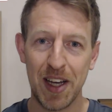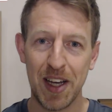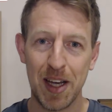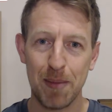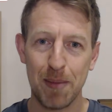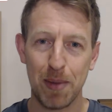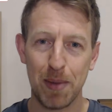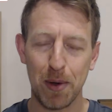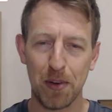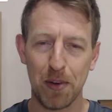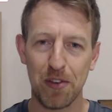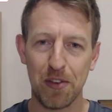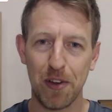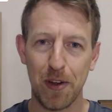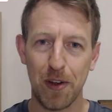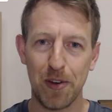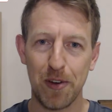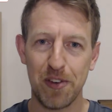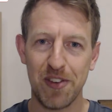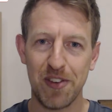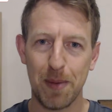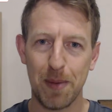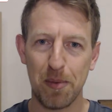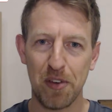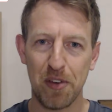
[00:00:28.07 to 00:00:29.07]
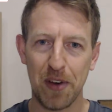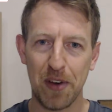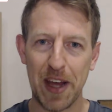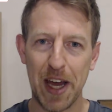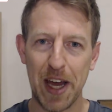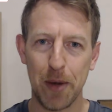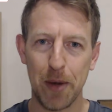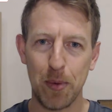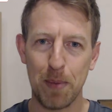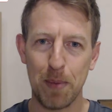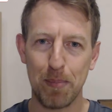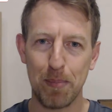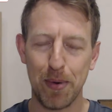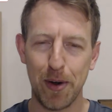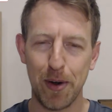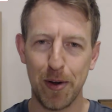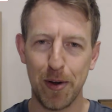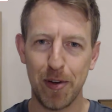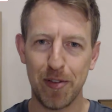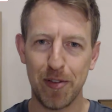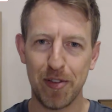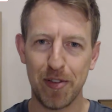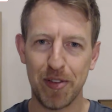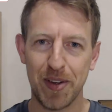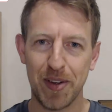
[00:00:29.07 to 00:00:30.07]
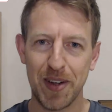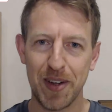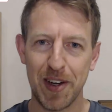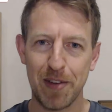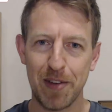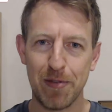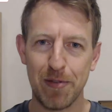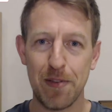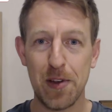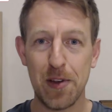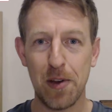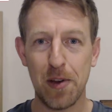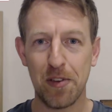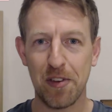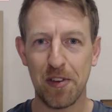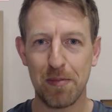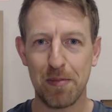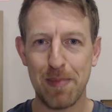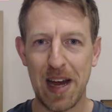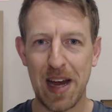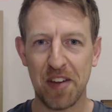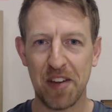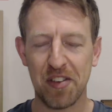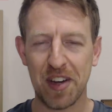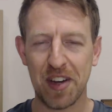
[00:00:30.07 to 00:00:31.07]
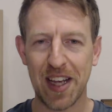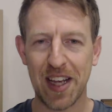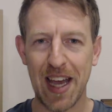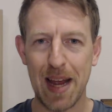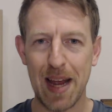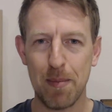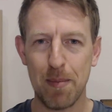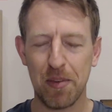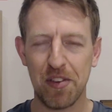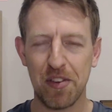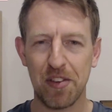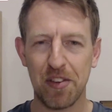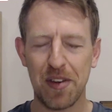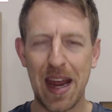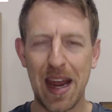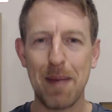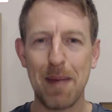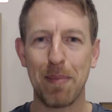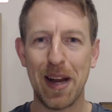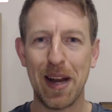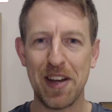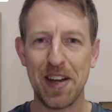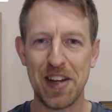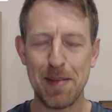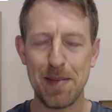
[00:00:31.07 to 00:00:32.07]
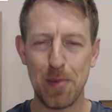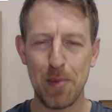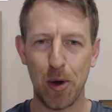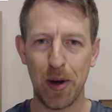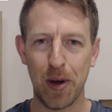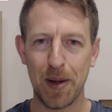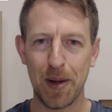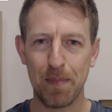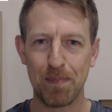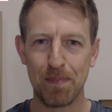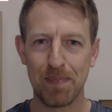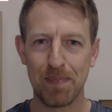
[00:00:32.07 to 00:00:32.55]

but also tips on how to improve, reviews of master games, and plenty more.